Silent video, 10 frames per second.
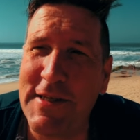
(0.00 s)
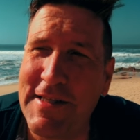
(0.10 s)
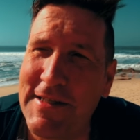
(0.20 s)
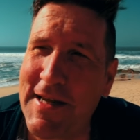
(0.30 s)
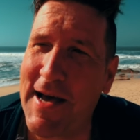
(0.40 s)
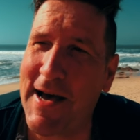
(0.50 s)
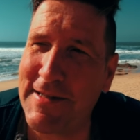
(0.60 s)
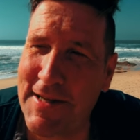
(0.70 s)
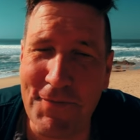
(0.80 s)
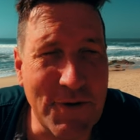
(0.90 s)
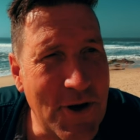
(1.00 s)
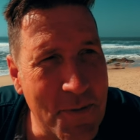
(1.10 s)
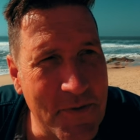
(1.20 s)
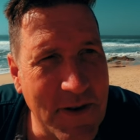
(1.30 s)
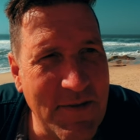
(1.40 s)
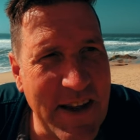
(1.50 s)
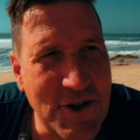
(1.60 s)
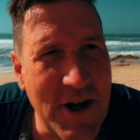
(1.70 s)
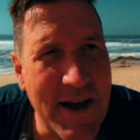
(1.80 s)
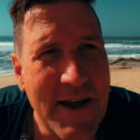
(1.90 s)
this is a different type of
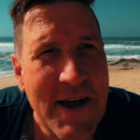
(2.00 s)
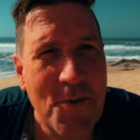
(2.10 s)
adventure.